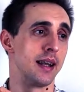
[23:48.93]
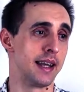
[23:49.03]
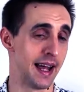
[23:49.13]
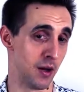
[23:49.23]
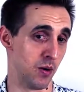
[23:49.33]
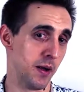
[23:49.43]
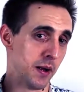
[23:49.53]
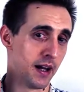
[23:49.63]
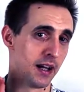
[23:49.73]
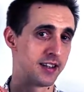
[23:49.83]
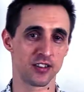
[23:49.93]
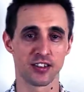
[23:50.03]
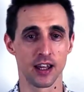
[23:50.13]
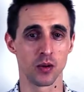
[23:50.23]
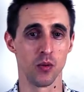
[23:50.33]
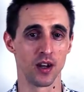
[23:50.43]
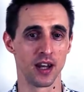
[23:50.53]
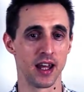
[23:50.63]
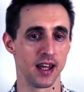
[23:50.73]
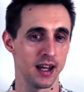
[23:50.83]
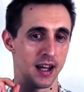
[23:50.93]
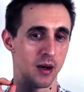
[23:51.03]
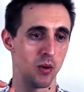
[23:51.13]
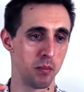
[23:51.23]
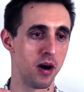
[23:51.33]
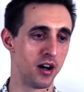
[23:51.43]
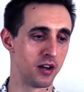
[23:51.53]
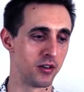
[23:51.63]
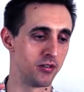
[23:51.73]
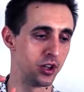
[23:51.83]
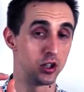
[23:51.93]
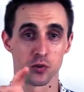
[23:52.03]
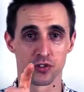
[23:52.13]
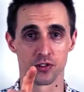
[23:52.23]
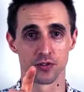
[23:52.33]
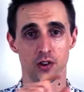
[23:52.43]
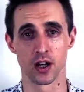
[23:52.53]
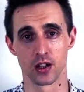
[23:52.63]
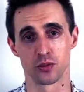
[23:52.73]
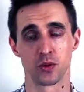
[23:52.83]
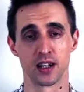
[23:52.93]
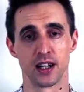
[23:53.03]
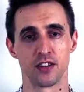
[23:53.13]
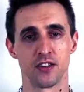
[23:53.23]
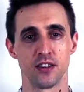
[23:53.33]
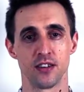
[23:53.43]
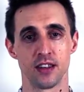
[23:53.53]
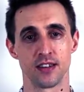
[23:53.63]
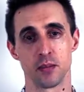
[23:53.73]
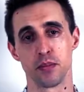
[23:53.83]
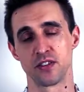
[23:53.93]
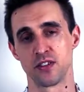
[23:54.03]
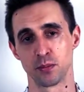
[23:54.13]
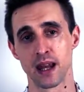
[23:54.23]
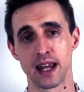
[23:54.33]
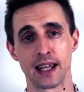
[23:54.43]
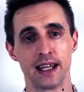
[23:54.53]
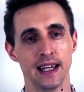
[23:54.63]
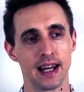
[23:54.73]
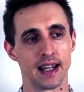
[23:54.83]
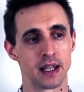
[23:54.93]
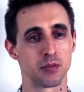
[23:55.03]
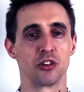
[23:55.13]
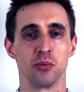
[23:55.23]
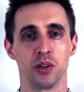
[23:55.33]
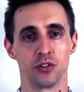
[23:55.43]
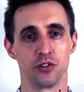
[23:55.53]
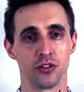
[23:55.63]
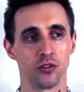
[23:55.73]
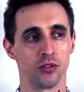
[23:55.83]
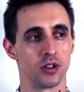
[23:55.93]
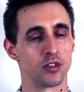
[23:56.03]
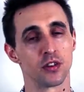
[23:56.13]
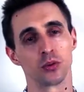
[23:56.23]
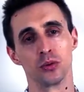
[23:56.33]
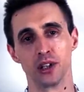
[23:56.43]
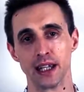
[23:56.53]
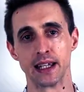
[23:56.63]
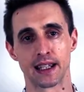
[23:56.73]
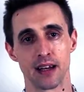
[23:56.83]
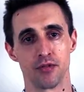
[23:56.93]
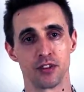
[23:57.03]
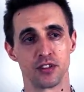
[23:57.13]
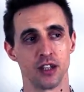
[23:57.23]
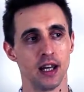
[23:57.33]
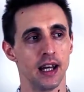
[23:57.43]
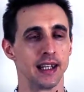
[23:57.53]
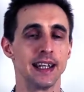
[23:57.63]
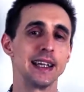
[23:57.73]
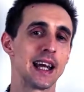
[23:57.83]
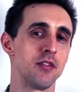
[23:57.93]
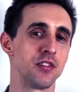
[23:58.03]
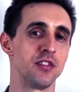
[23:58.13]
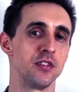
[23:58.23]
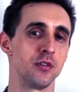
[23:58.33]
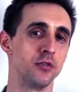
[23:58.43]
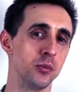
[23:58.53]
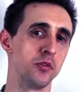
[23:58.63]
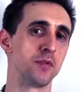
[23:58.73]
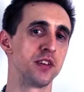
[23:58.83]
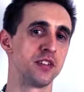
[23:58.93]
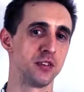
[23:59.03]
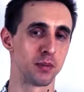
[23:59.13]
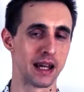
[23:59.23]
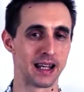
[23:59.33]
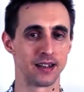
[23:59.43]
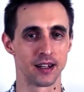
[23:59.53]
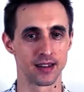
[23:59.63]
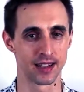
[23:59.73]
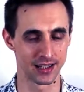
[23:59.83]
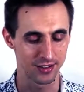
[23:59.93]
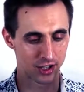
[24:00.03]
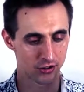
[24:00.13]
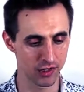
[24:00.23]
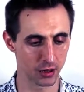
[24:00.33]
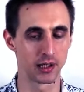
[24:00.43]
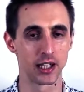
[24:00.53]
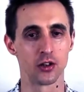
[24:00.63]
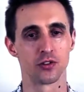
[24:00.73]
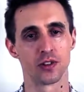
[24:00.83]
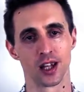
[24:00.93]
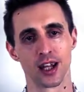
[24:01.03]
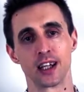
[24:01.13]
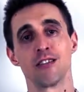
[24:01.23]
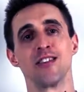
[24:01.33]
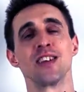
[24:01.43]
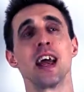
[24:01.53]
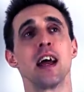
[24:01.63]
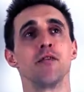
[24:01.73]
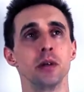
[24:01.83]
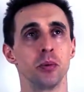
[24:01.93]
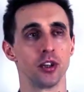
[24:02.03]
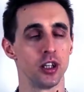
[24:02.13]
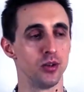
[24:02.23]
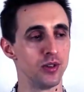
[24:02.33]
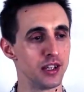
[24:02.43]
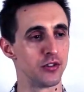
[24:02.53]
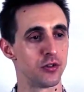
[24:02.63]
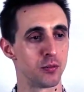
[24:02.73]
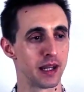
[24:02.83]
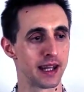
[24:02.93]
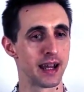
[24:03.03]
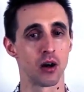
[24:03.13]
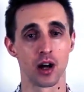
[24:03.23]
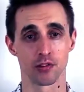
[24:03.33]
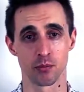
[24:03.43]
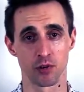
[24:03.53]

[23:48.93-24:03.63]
Now, I did say one part of the use of SWOT analysis is in business planning, and that brings me on to the so-called lean canvas. A lean canvas is a form of business plan that I think is incredibly useful, and I encourage everybody who needs to plan out either a